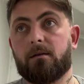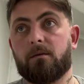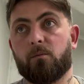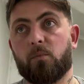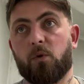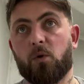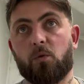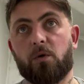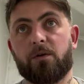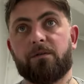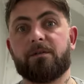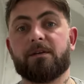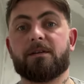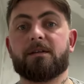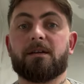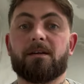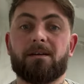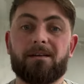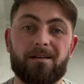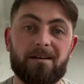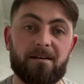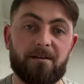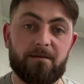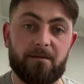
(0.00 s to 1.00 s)
but with a
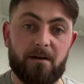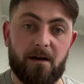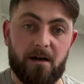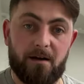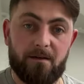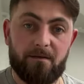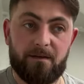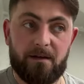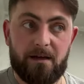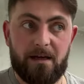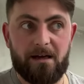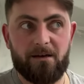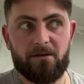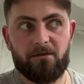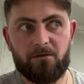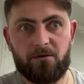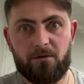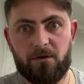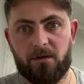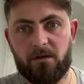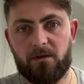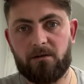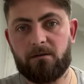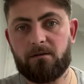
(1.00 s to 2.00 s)
TD5
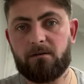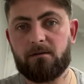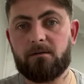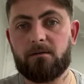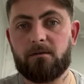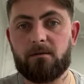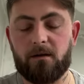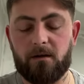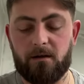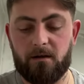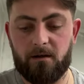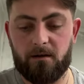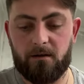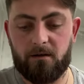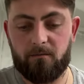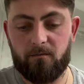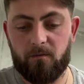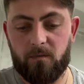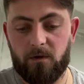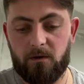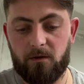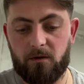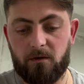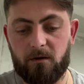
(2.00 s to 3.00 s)
engine in,
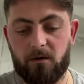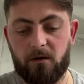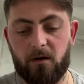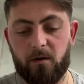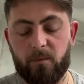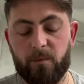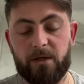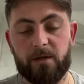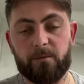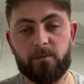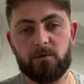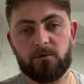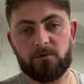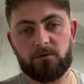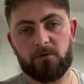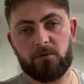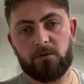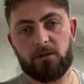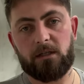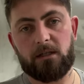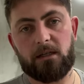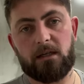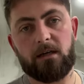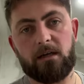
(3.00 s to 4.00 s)
and a lot of people's
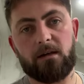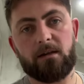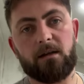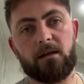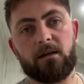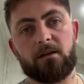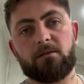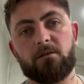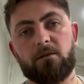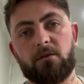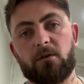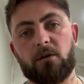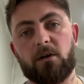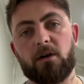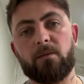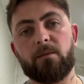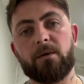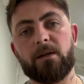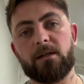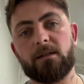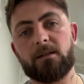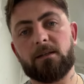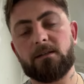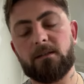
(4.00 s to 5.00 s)
done it like that, do you know what
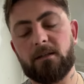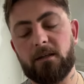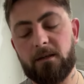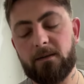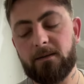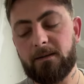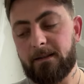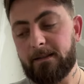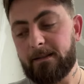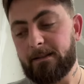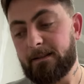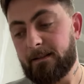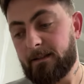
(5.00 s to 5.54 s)
I mean? So